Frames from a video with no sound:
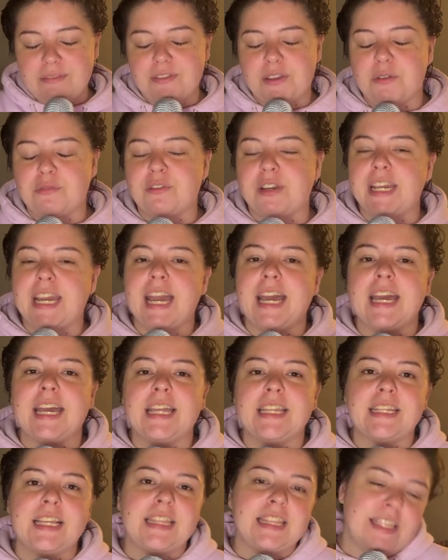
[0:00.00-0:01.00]
feel free
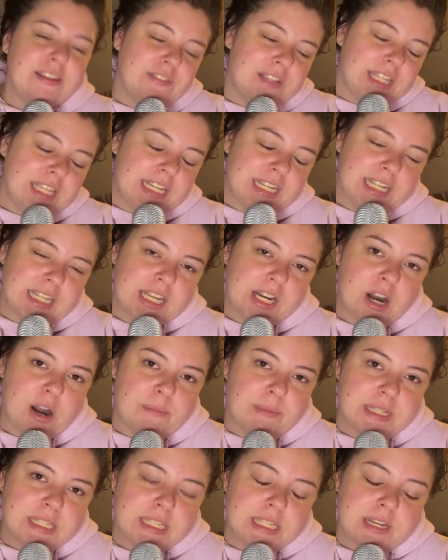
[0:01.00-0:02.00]
and leave a link in the
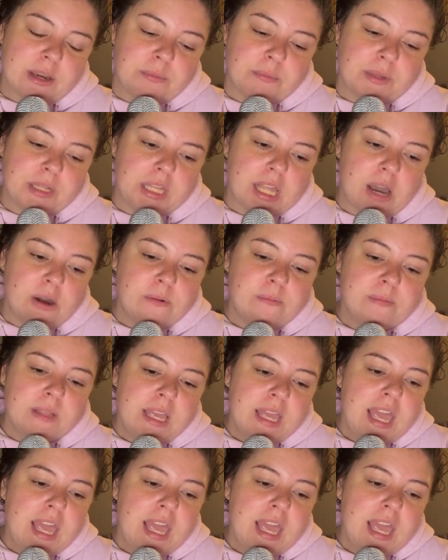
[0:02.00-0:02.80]
comments down below.